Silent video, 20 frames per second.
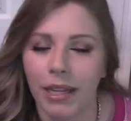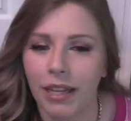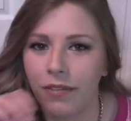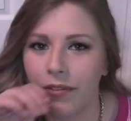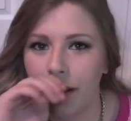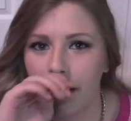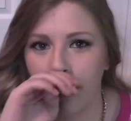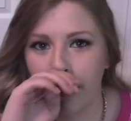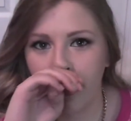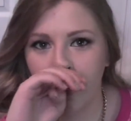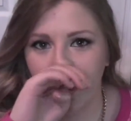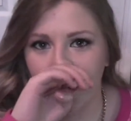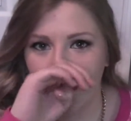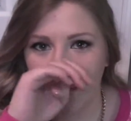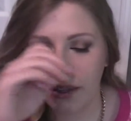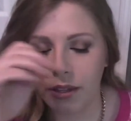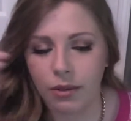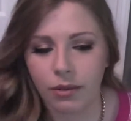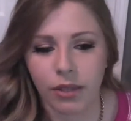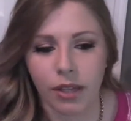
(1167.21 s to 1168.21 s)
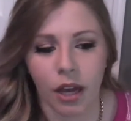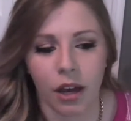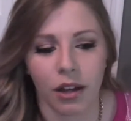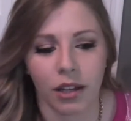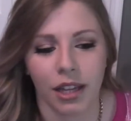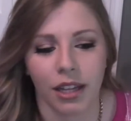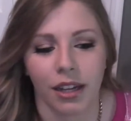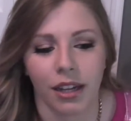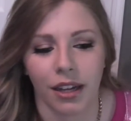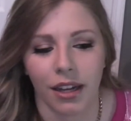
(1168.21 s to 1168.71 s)
even though you don't use
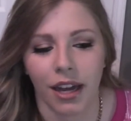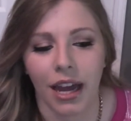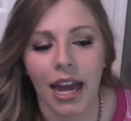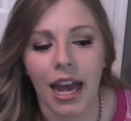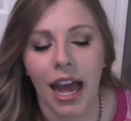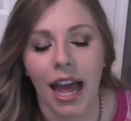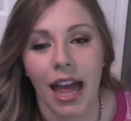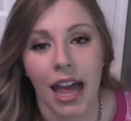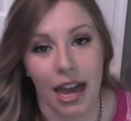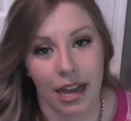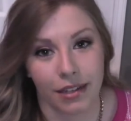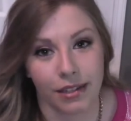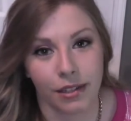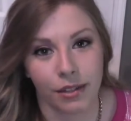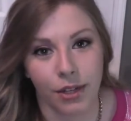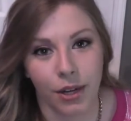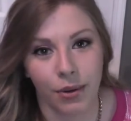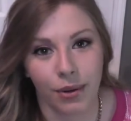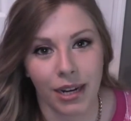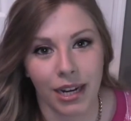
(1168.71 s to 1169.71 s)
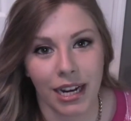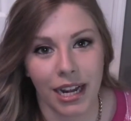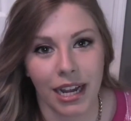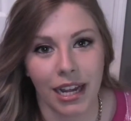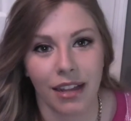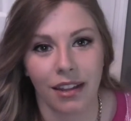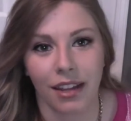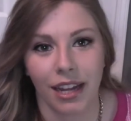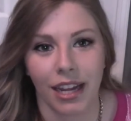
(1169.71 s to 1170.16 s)
all the acetone in it,